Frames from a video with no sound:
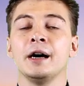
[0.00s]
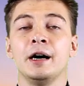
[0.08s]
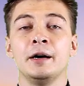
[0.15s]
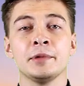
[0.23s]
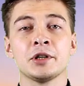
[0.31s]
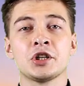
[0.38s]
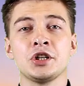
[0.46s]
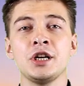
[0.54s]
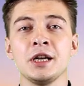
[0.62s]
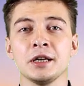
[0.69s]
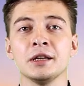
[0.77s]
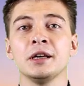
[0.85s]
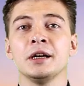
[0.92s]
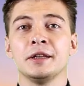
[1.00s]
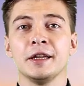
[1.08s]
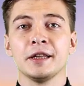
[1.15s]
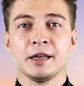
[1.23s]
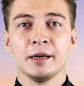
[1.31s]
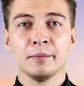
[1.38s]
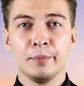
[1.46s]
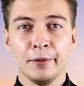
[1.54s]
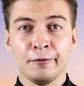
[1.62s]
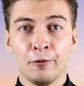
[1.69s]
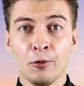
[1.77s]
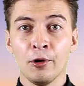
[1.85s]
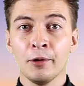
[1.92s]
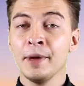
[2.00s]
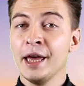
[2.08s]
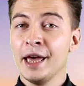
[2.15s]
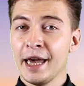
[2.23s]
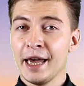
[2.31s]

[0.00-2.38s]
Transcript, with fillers: A machine that can perform